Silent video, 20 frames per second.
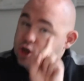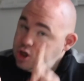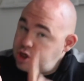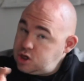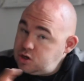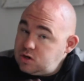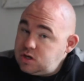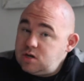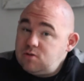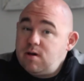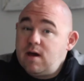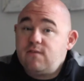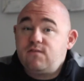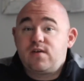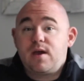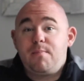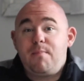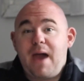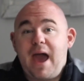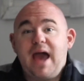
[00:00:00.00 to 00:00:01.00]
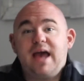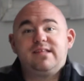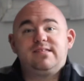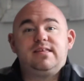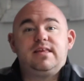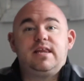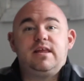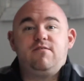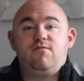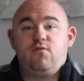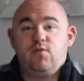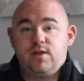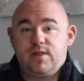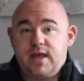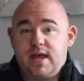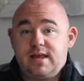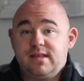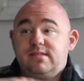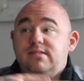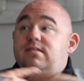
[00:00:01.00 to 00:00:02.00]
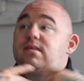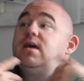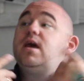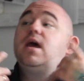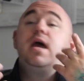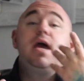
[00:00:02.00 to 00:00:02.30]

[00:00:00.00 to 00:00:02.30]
Do you have capacity for this?